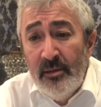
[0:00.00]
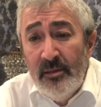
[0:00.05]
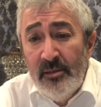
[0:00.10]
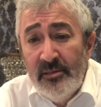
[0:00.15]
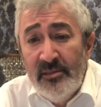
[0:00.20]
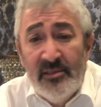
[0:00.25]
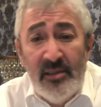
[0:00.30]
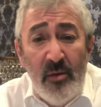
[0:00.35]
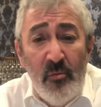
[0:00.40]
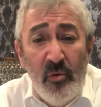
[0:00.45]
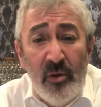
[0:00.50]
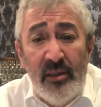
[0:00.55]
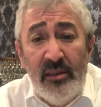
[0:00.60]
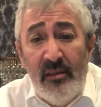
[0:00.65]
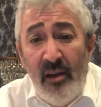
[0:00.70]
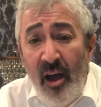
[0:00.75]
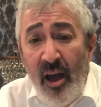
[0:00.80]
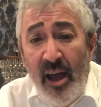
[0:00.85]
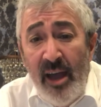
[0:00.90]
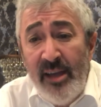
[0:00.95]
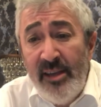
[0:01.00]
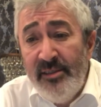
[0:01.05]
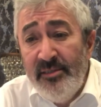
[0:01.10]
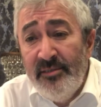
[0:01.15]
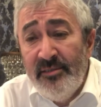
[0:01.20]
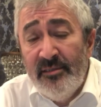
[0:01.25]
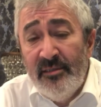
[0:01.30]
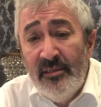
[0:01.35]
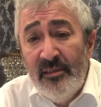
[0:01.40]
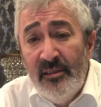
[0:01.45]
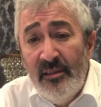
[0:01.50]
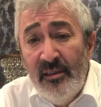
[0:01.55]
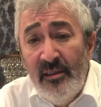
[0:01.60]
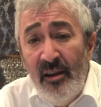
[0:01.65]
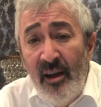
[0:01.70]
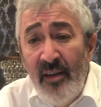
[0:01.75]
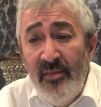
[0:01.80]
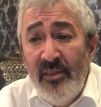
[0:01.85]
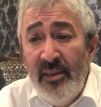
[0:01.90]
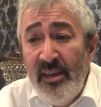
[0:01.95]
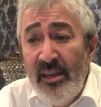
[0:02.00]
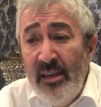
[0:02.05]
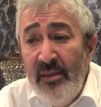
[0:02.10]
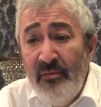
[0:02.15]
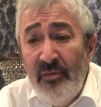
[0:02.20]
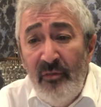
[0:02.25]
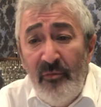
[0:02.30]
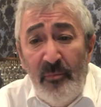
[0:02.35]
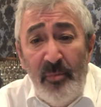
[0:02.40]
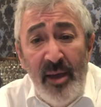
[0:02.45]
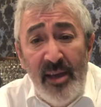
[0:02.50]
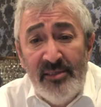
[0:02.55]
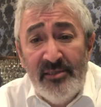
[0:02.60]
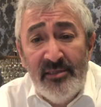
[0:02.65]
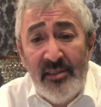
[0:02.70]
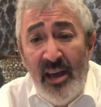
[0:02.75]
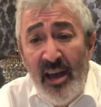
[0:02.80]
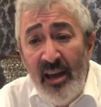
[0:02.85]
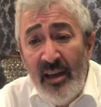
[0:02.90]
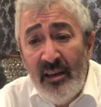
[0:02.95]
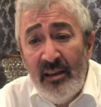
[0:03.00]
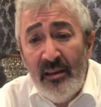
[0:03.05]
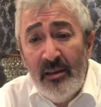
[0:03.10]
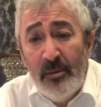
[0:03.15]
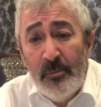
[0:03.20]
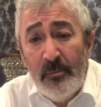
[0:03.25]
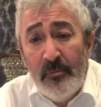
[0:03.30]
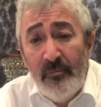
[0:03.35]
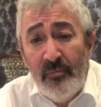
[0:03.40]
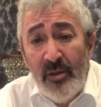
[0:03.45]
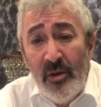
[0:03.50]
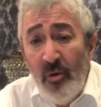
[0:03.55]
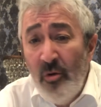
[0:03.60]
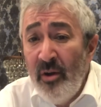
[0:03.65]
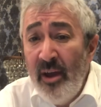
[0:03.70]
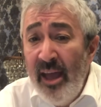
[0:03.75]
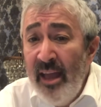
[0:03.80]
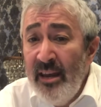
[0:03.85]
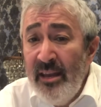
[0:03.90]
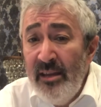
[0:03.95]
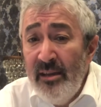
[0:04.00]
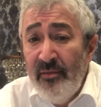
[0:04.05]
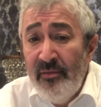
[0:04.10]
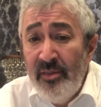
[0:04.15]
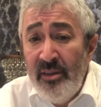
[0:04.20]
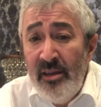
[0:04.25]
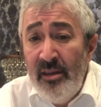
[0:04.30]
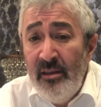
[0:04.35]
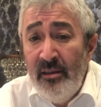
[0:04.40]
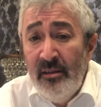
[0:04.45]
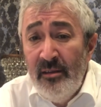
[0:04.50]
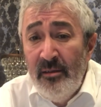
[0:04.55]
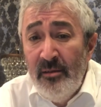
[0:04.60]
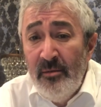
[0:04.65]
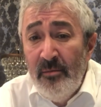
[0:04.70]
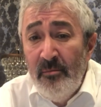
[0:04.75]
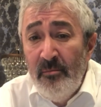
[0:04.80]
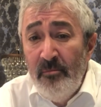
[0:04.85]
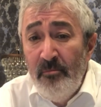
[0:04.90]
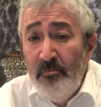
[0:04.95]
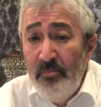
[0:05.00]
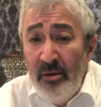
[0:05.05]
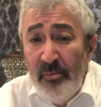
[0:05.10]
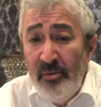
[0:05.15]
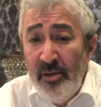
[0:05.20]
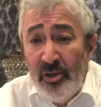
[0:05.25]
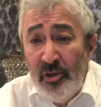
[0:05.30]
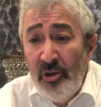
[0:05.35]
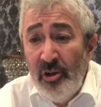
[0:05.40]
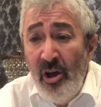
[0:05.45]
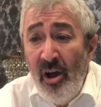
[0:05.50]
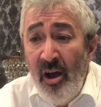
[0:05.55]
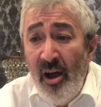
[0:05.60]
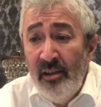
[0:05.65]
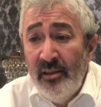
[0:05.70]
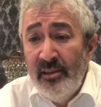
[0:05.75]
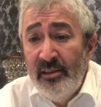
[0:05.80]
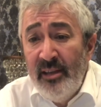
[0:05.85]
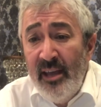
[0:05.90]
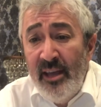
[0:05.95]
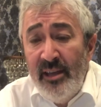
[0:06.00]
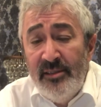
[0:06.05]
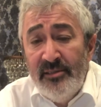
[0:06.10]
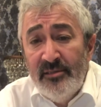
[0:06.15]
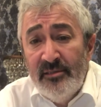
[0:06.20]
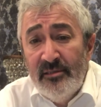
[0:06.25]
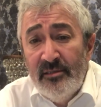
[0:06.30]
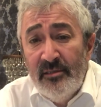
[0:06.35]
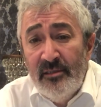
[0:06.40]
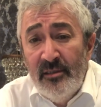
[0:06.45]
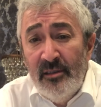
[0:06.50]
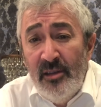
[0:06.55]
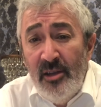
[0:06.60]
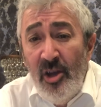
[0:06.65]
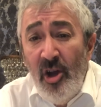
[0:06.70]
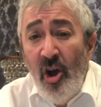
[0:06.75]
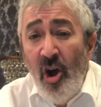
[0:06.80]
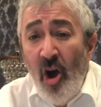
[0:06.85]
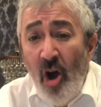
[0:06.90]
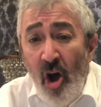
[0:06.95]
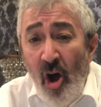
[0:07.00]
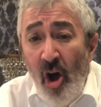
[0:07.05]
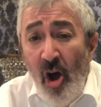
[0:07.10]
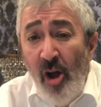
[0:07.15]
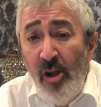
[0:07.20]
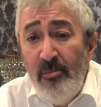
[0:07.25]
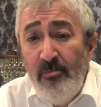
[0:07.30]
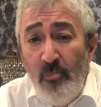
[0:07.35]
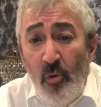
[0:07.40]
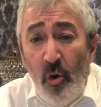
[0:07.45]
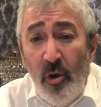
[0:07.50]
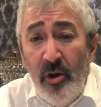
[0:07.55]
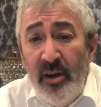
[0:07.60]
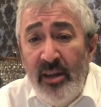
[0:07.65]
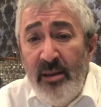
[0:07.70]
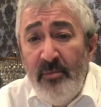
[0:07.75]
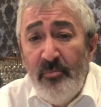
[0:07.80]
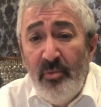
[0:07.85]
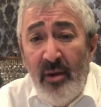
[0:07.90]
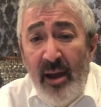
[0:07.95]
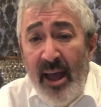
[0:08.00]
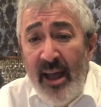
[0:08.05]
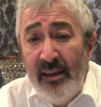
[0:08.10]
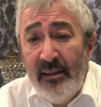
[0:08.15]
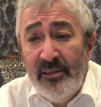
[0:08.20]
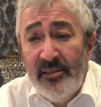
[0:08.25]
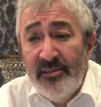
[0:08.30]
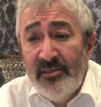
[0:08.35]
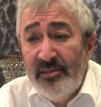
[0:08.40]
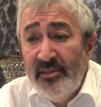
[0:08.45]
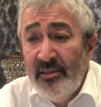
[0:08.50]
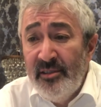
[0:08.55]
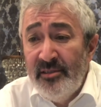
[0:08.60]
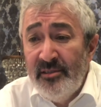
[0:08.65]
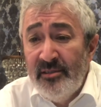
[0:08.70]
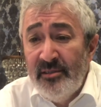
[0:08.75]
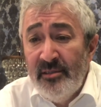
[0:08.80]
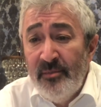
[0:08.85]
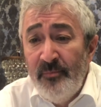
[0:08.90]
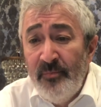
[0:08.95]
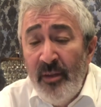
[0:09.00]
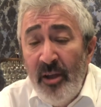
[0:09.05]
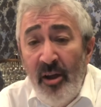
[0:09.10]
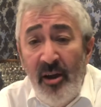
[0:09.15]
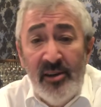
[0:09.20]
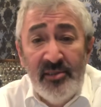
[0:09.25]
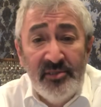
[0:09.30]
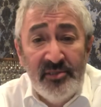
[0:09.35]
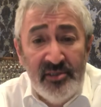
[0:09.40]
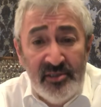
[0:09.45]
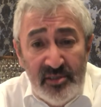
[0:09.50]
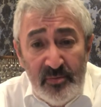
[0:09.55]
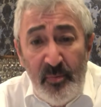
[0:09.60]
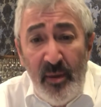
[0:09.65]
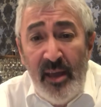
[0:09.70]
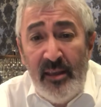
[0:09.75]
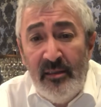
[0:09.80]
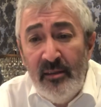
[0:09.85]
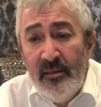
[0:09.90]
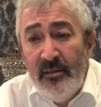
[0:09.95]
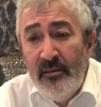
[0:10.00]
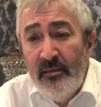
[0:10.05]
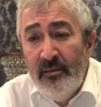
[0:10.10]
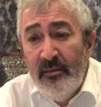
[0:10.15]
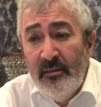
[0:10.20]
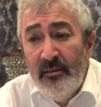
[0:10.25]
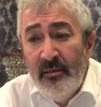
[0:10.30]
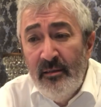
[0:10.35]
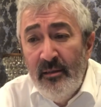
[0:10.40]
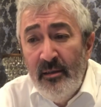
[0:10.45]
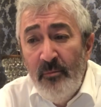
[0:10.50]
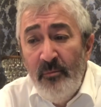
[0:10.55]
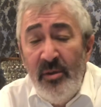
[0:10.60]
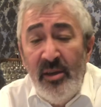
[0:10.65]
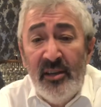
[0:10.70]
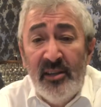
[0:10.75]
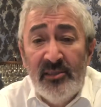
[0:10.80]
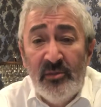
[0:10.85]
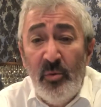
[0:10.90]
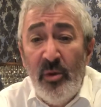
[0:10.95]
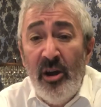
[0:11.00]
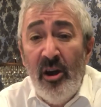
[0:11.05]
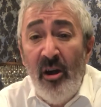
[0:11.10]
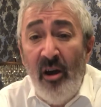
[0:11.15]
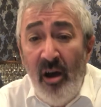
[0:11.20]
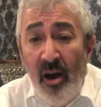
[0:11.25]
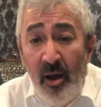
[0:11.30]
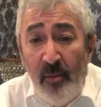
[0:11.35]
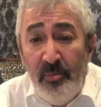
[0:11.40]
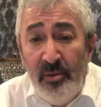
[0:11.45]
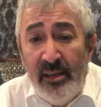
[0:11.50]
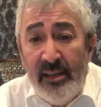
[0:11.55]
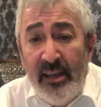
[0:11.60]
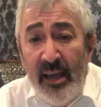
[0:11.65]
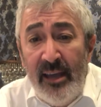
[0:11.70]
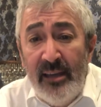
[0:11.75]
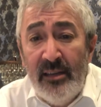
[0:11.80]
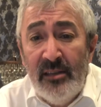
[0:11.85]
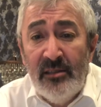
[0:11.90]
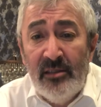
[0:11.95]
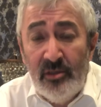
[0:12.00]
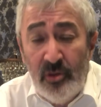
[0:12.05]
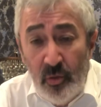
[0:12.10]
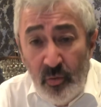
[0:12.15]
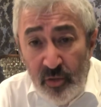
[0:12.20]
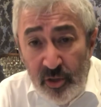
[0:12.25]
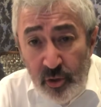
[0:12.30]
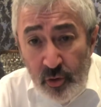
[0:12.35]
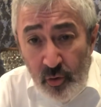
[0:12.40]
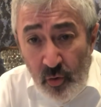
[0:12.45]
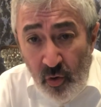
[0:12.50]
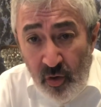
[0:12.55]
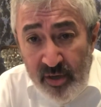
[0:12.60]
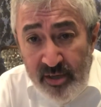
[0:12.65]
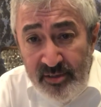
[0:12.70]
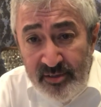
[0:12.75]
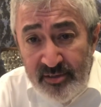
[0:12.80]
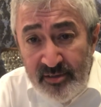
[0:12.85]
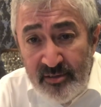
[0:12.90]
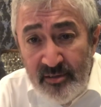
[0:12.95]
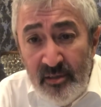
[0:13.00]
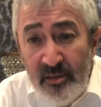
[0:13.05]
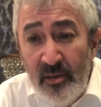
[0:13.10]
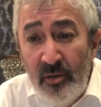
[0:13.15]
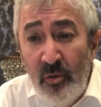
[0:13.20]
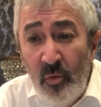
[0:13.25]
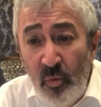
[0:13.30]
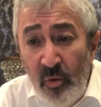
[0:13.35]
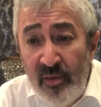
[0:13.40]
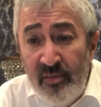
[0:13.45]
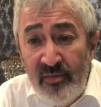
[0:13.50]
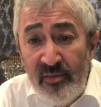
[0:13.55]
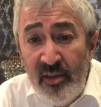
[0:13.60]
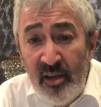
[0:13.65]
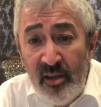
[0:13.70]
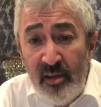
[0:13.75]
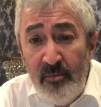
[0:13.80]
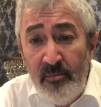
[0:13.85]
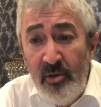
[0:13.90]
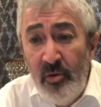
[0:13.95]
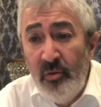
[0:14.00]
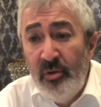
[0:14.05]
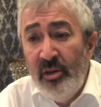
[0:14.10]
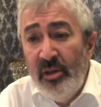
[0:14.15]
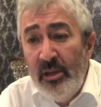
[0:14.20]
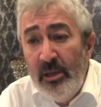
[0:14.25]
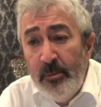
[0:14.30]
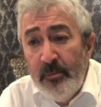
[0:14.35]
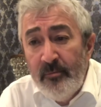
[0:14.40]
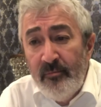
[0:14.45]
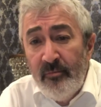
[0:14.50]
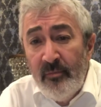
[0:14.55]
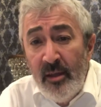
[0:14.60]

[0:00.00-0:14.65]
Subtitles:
someone dies on the eve of Pesach or any of the biblical holidays, all mourning practices are suspended because we are obligated to rejoice with the community.